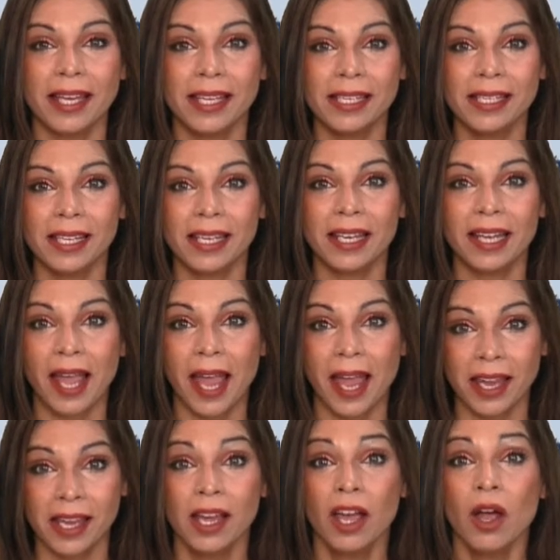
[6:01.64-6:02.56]
hitting
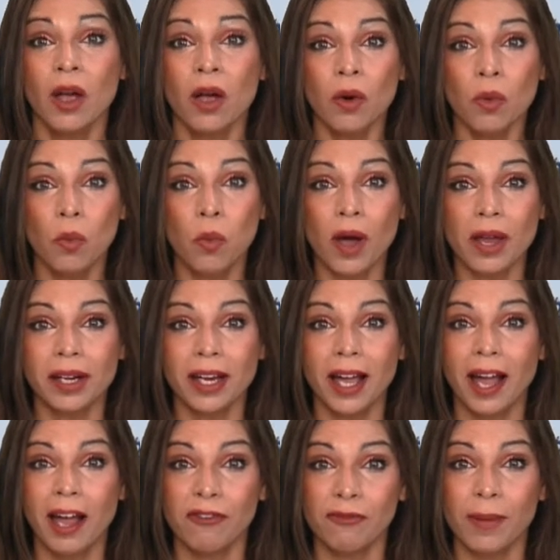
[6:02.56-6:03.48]
a
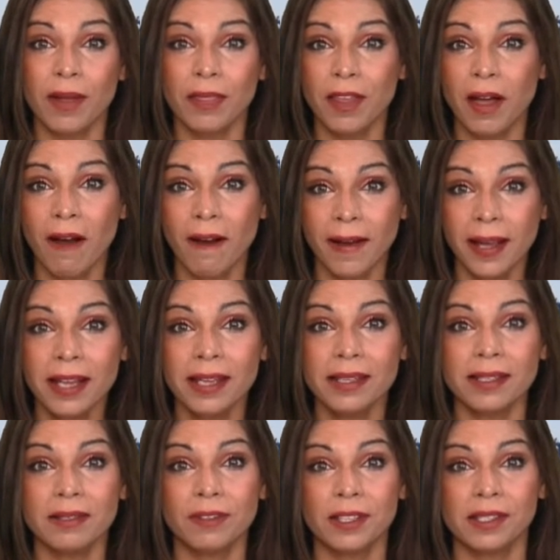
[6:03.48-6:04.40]
one-and-a-half-month high
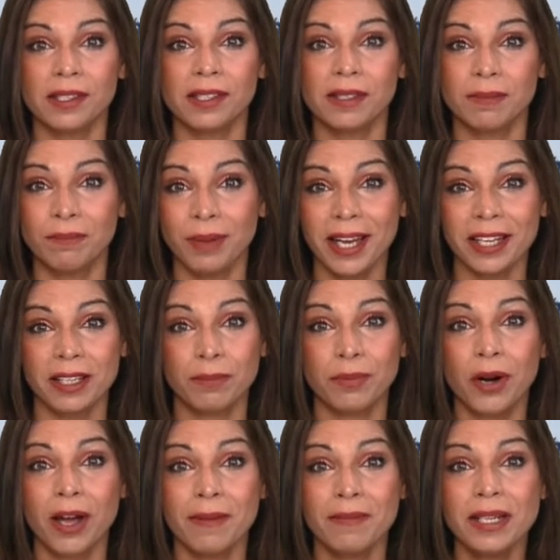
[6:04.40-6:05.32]
as investors bet
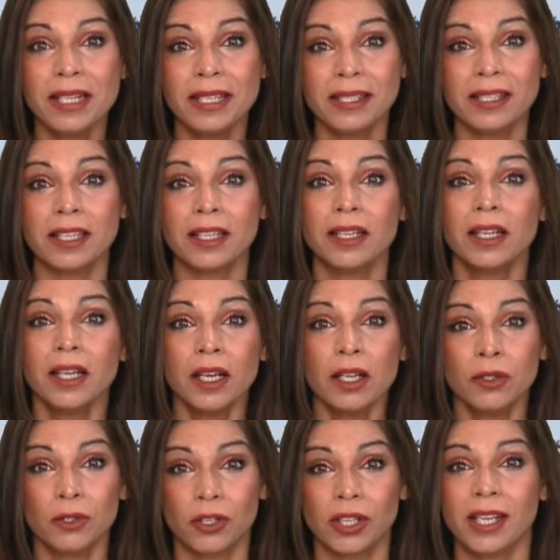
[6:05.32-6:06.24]
Prime Minister
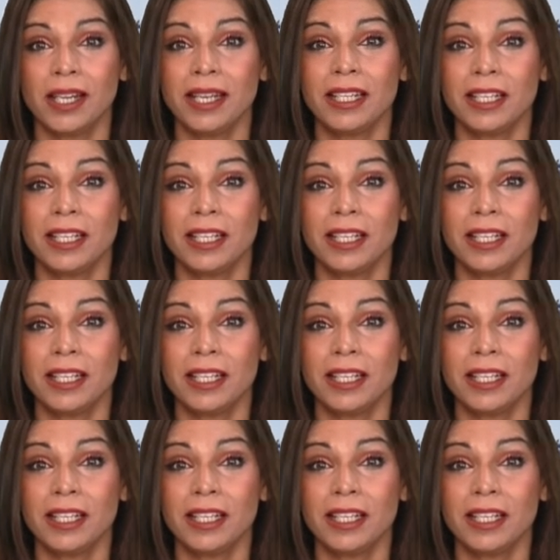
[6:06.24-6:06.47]
Yoshihide